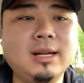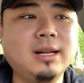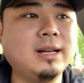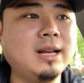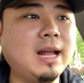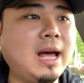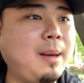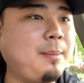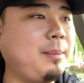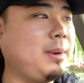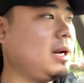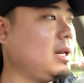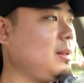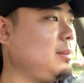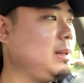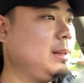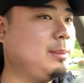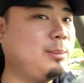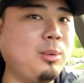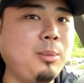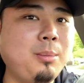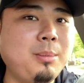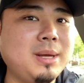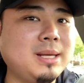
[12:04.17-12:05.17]
not many
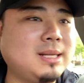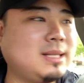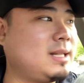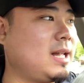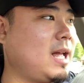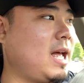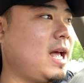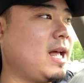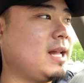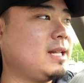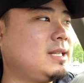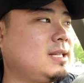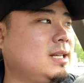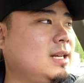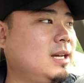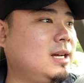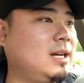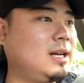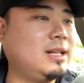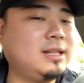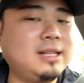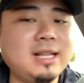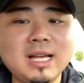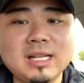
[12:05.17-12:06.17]
people missed that
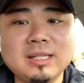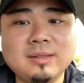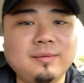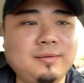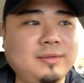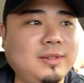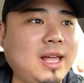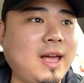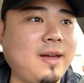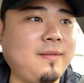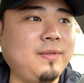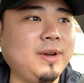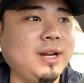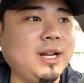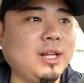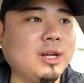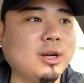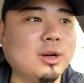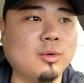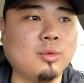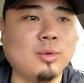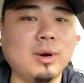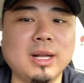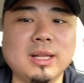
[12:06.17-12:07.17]
uh, that's that
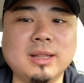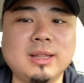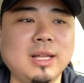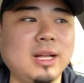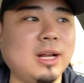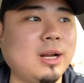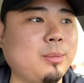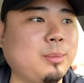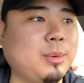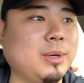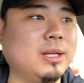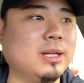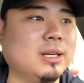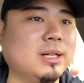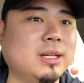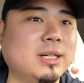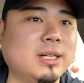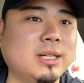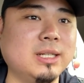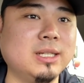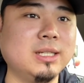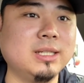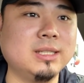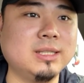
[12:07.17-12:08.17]
video right there
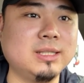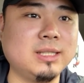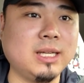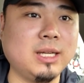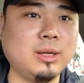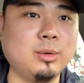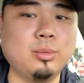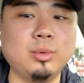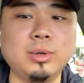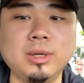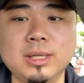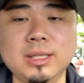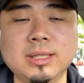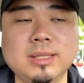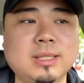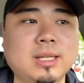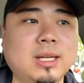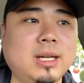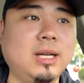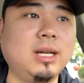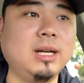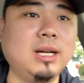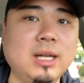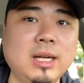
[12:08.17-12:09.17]
because it was
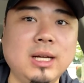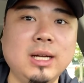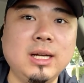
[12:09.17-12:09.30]
uh,